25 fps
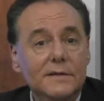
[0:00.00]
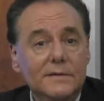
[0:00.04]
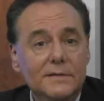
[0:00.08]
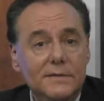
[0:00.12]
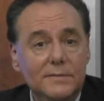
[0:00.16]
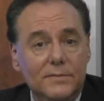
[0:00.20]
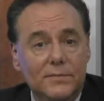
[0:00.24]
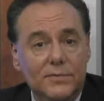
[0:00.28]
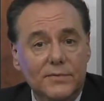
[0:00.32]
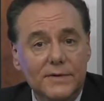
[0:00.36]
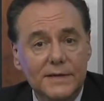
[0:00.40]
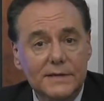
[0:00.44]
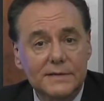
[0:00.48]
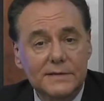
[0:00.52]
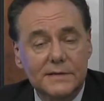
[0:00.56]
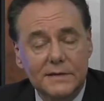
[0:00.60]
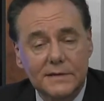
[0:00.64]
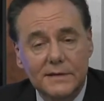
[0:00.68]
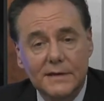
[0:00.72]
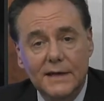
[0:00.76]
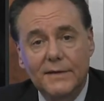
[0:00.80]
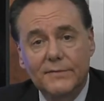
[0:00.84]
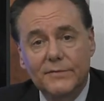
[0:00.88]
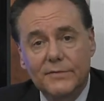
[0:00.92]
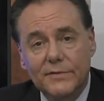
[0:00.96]
to bring to
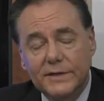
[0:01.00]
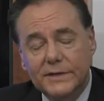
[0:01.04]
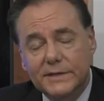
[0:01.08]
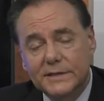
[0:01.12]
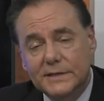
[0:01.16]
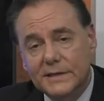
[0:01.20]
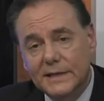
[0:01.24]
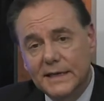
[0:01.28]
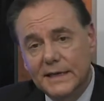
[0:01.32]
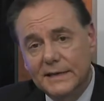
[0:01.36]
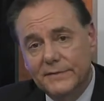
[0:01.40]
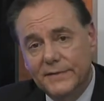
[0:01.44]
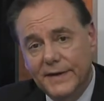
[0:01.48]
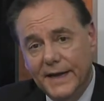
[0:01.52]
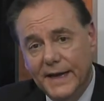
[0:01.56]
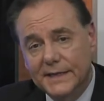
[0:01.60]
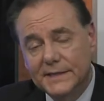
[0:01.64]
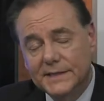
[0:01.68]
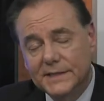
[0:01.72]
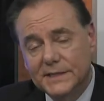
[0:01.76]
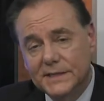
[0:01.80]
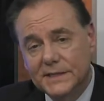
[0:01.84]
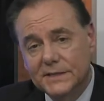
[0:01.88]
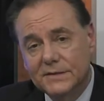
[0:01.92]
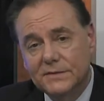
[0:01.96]
leverage
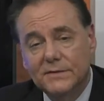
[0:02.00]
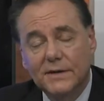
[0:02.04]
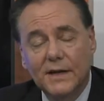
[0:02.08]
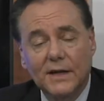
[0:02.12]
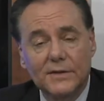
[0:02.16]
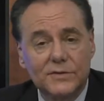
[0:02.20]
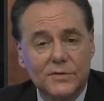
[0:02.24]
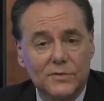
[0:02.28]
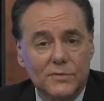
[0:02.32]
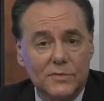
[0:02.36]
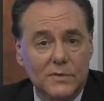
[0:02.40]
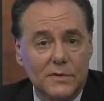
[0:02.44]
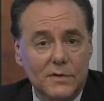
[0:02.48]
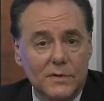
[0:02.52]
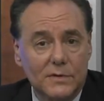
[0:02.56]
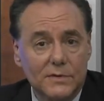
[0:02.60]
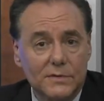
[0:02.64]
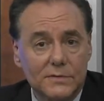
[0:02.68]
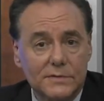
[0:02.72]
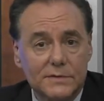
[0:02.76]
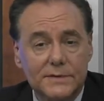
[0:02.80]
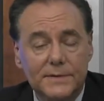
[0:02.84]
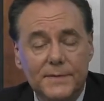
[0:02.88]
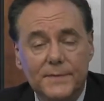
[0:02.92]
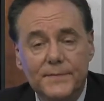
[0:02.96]
advances throughout the
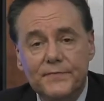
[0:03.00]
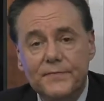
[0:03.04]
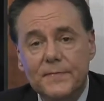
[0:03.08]
world.